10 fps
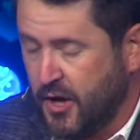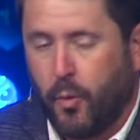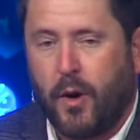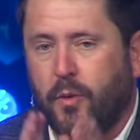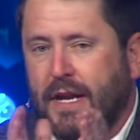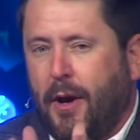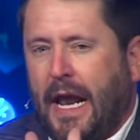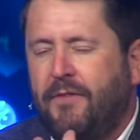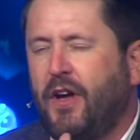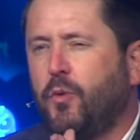What
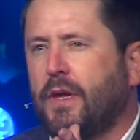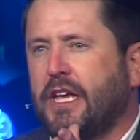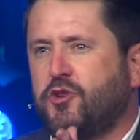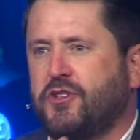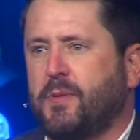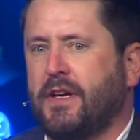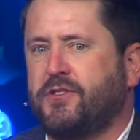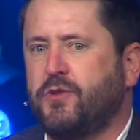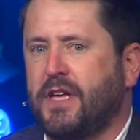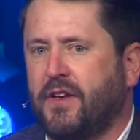I found really interesting about
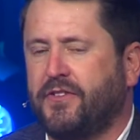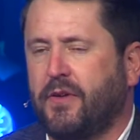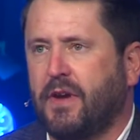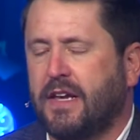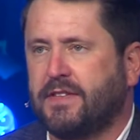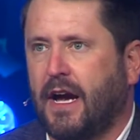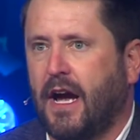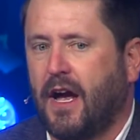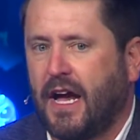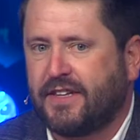2007 and 8 is
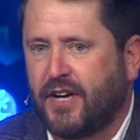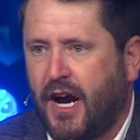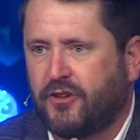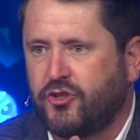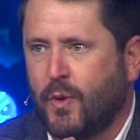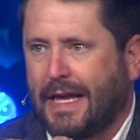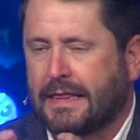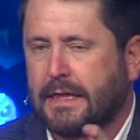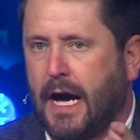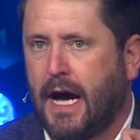I talked to a
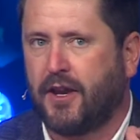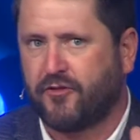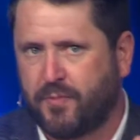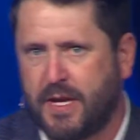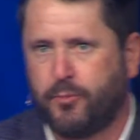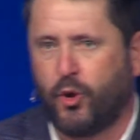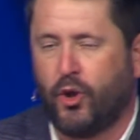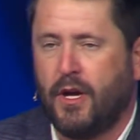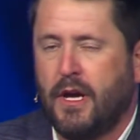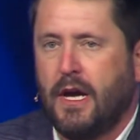lot of people,